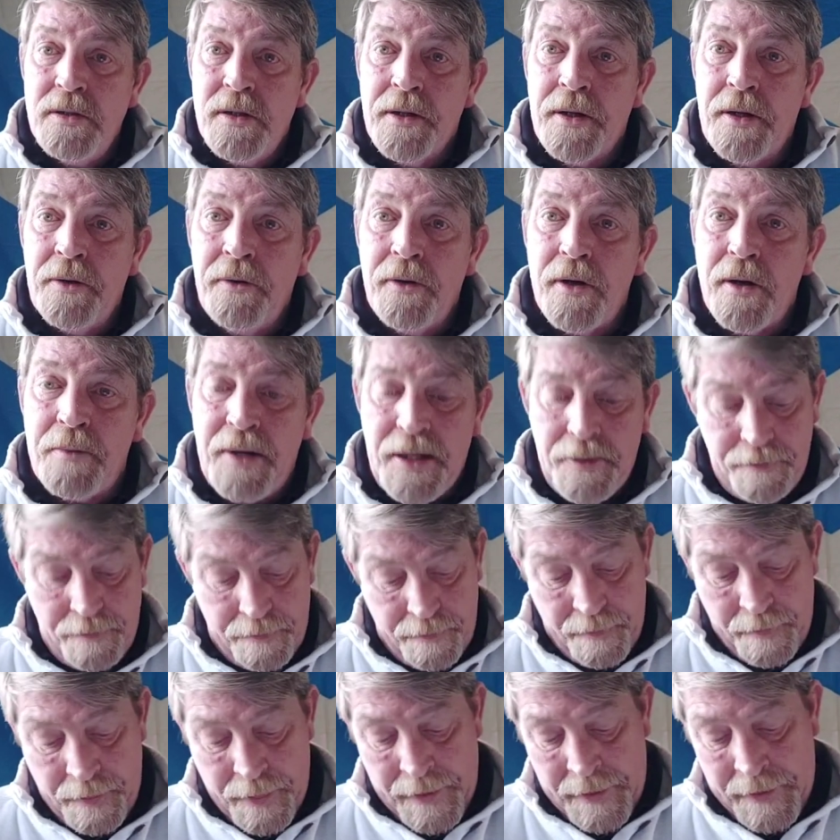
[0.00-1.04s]
You know what I
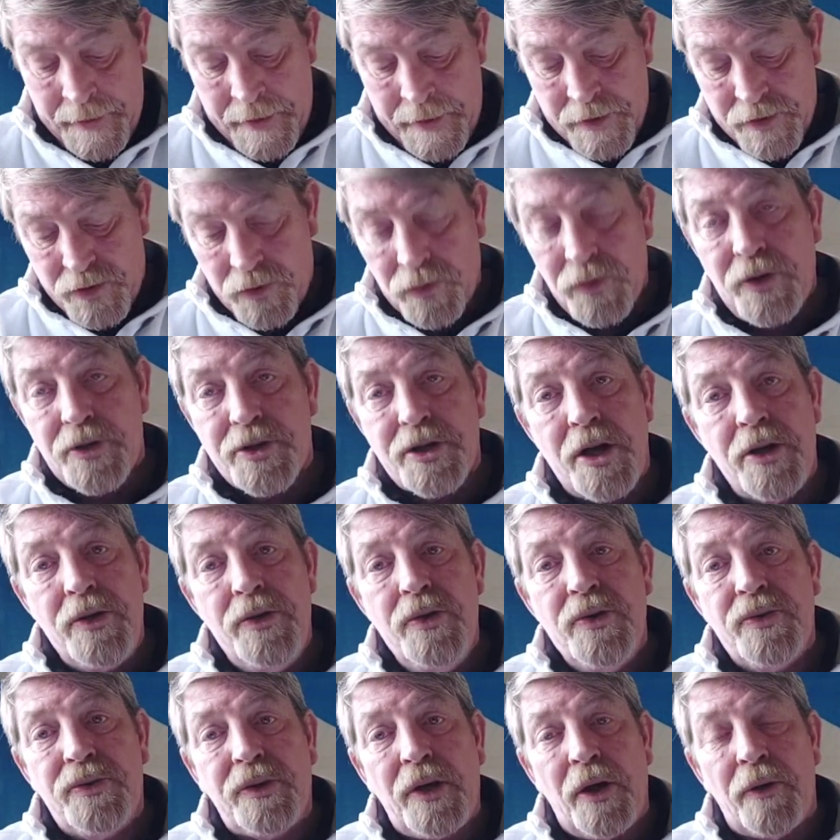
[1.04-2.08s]
mean? So there's a
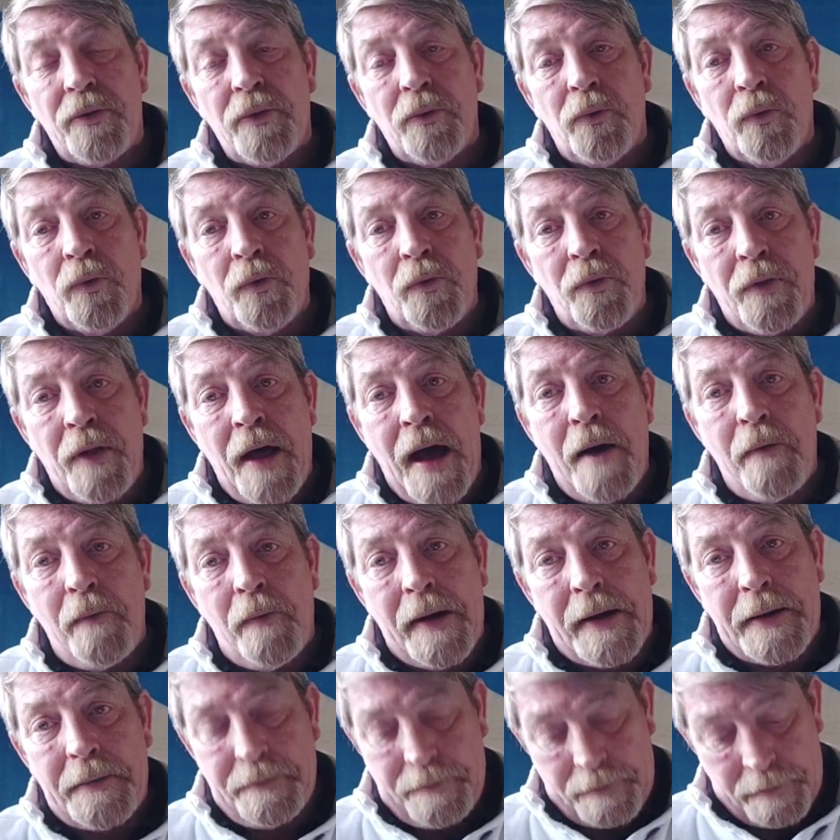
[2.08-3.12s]
U-turn on that
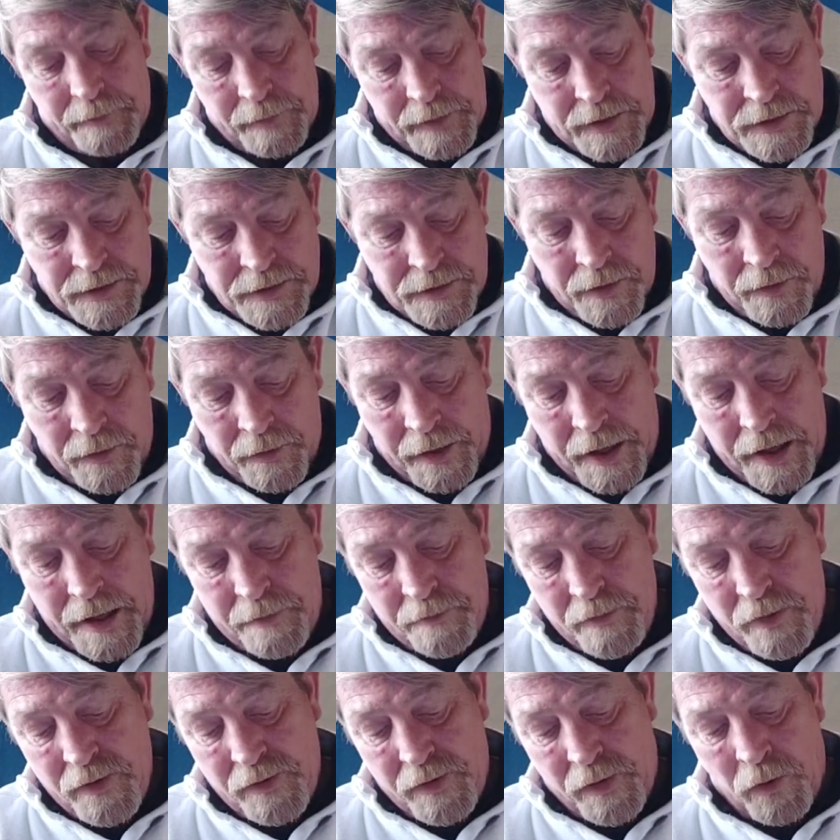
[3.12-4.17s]
one. All right,
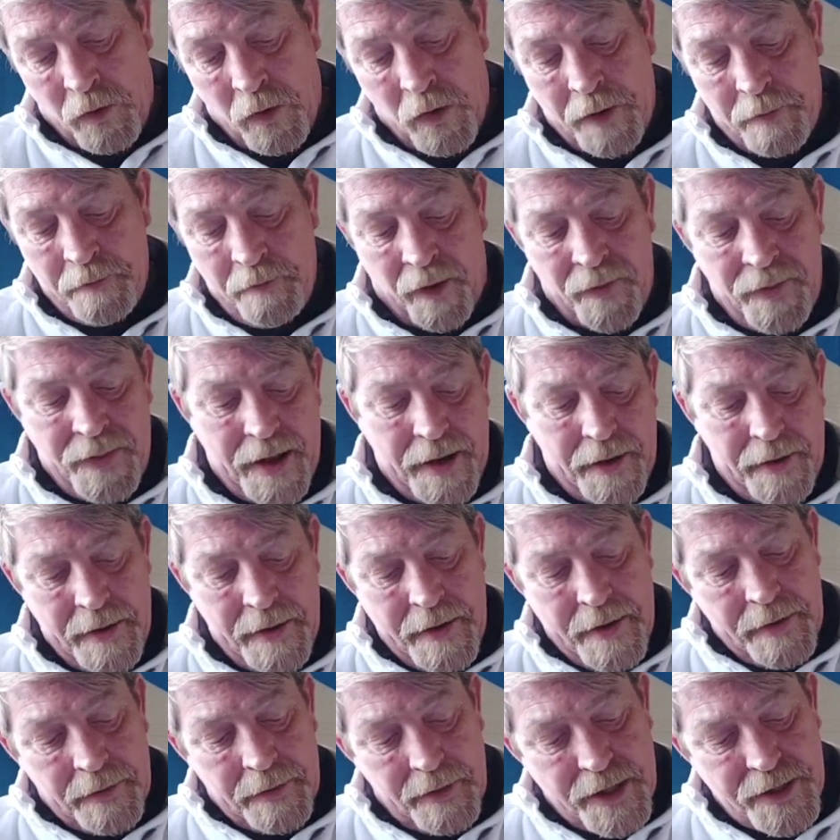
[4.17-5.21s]
moving on. Monday,
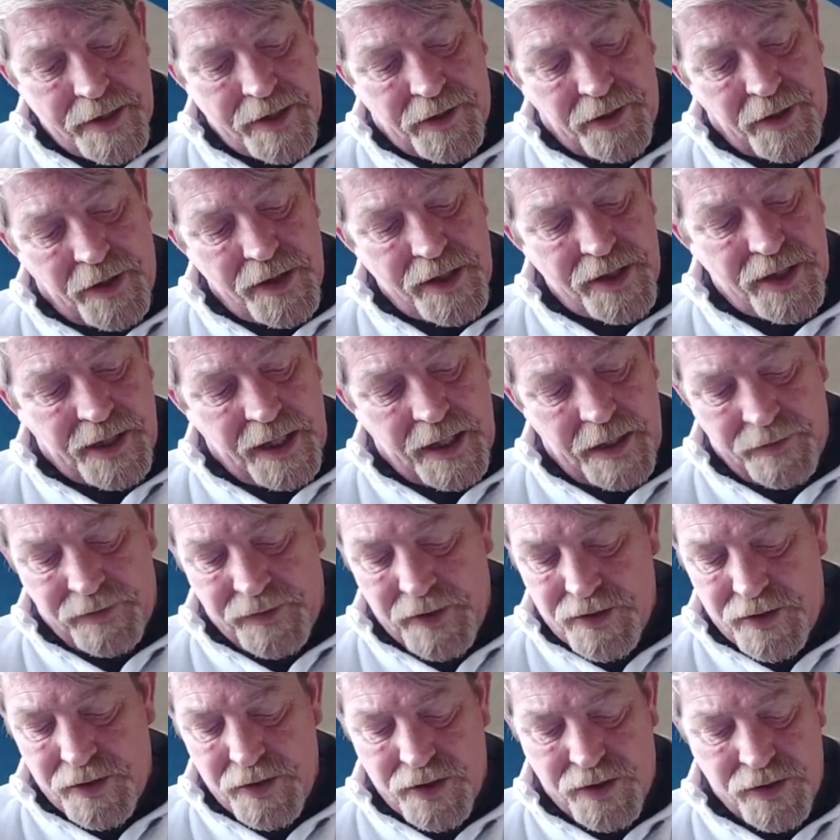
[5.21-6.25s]
Liz Truss to
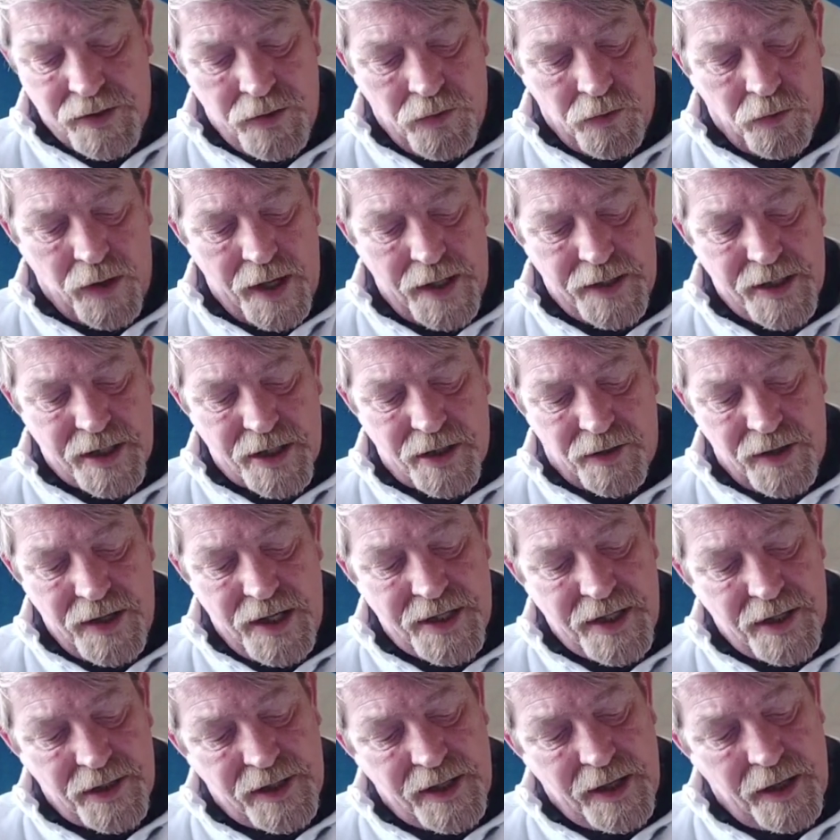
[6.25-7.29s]
introduce new
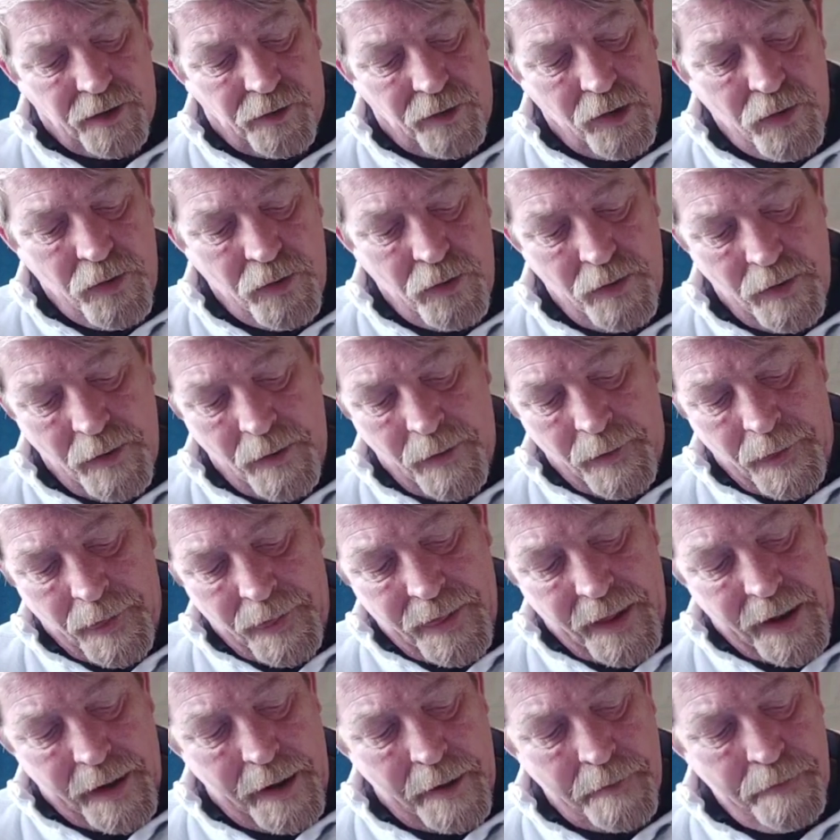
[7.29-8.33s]
legislation to allow
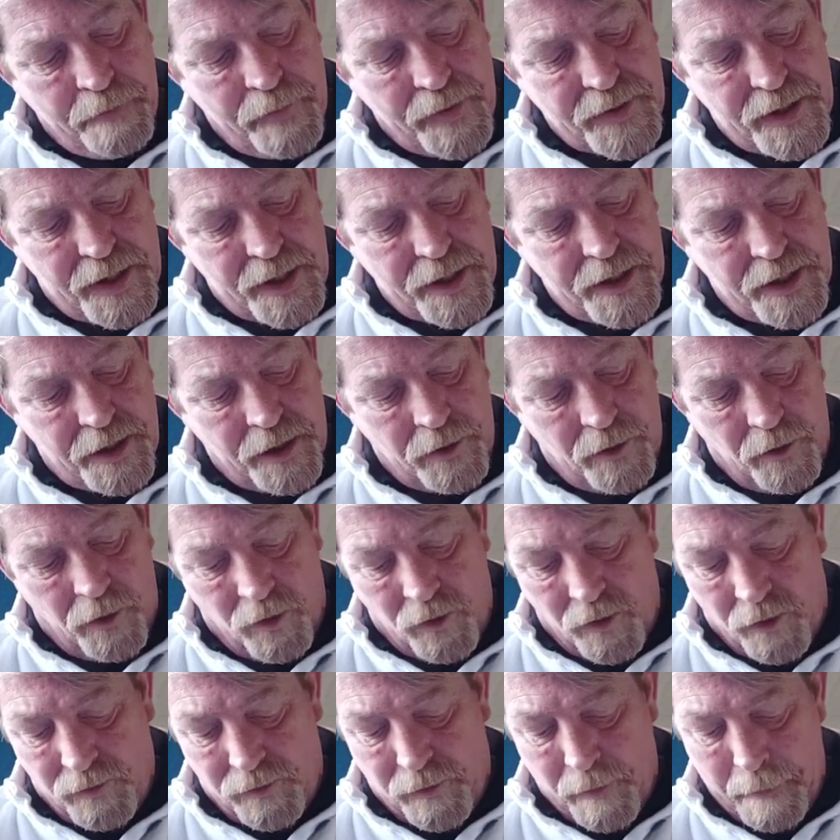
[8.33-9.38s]
the imposition
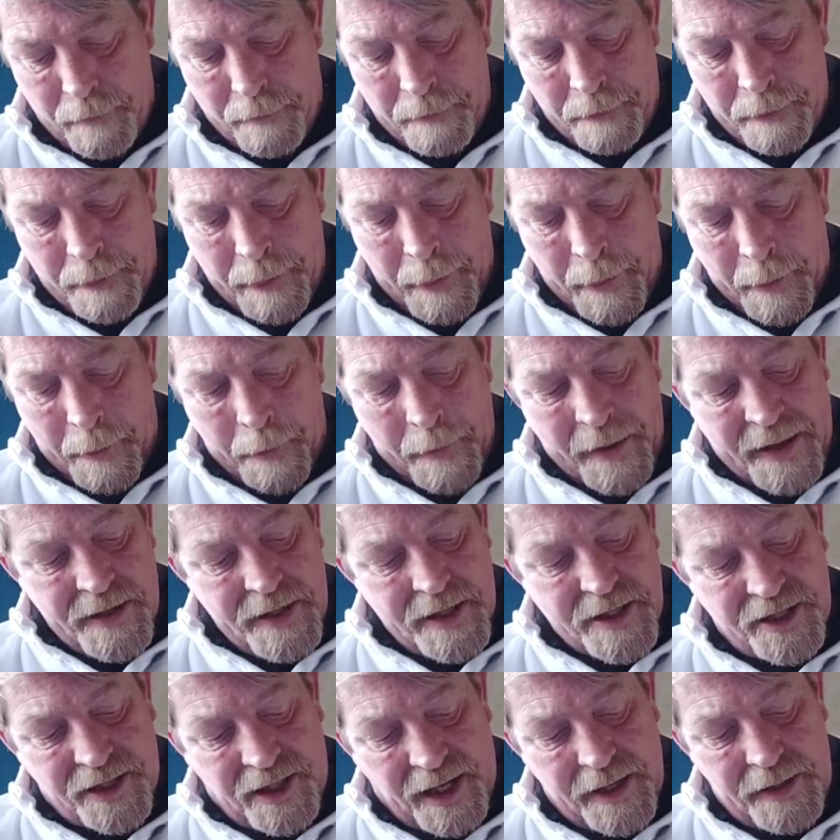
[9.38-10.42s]
of
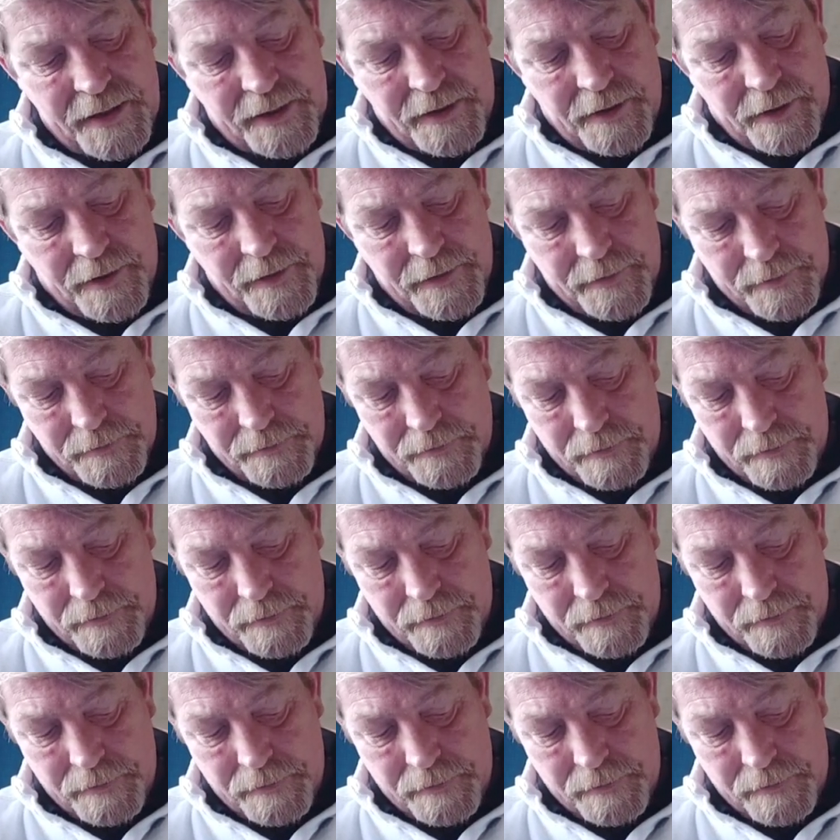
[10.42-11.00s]
stricter